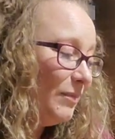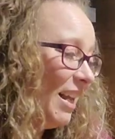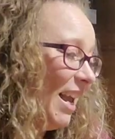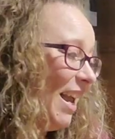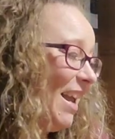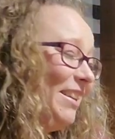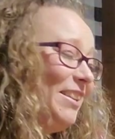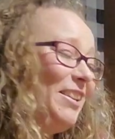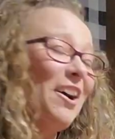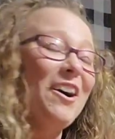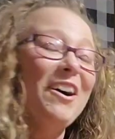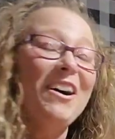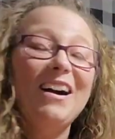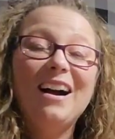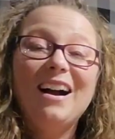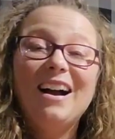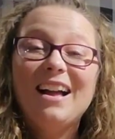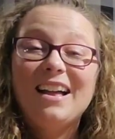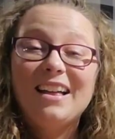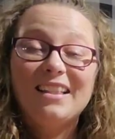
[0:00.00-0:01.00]
And y'all,
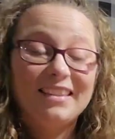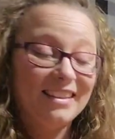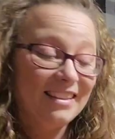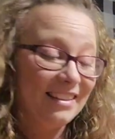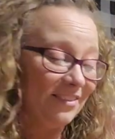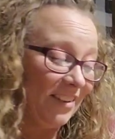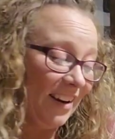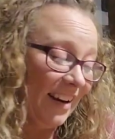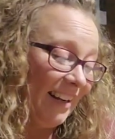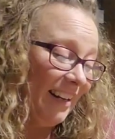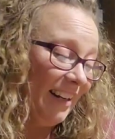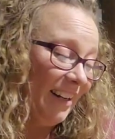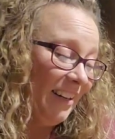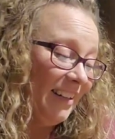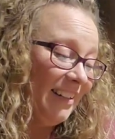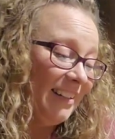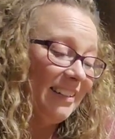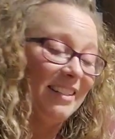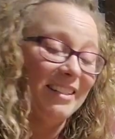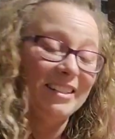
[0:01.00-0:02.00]
this right here
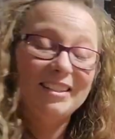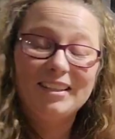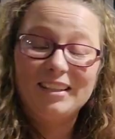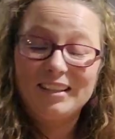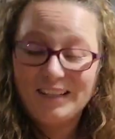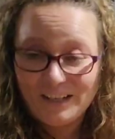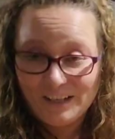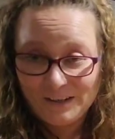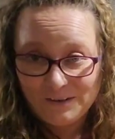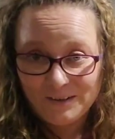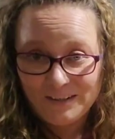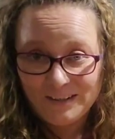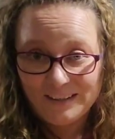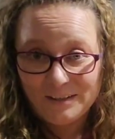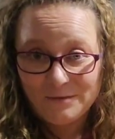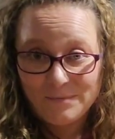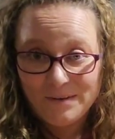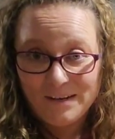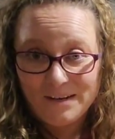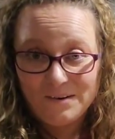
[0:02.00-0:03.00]
is just the cutest
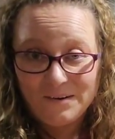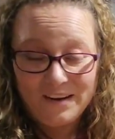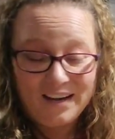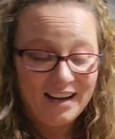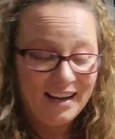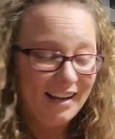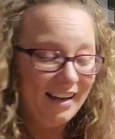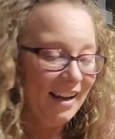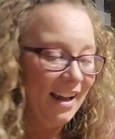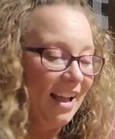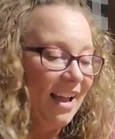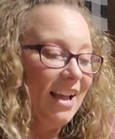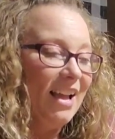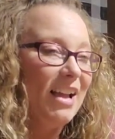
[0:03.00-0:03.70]
to me, okay?